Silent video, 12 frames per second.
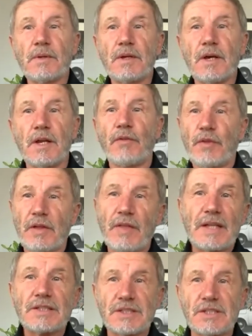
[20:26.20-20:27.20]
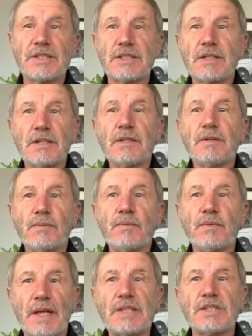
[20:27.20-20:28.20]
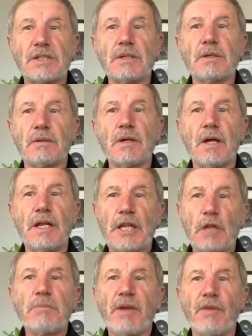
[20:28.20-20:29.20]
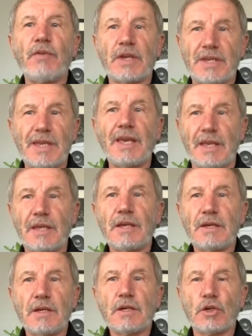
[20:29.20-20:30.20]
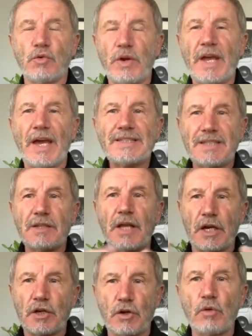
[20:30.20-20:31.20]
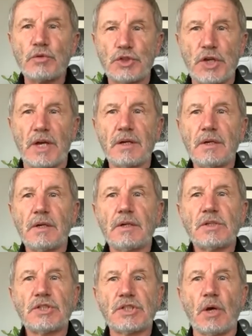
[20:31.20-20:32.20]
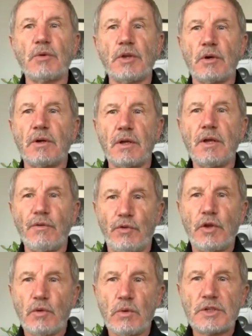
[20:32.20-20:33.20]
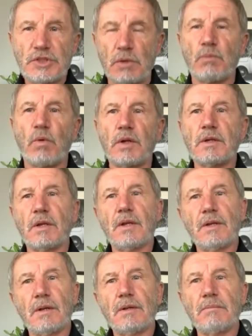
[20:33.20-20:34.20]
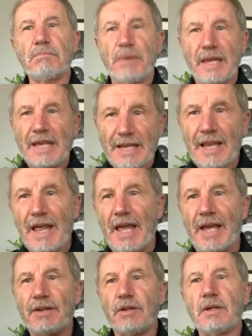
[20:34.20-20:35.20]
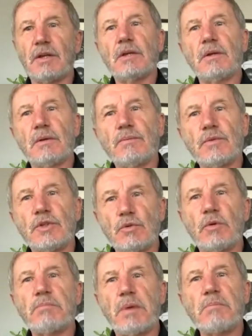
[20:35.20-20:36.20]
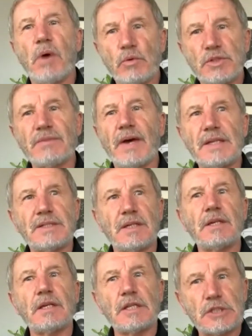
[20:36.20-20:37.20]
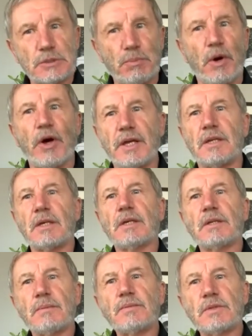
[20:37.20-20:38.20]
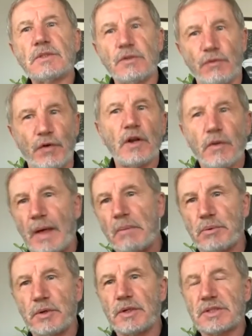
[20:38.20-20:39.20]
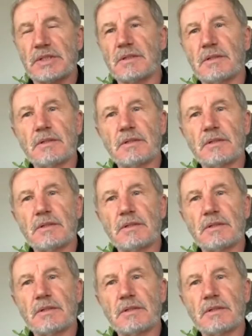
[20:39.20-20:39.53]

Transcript: And I think that's a little bit of a key, creating that culture so that if you were someone being led, you would be motivated and inspired to follow that person.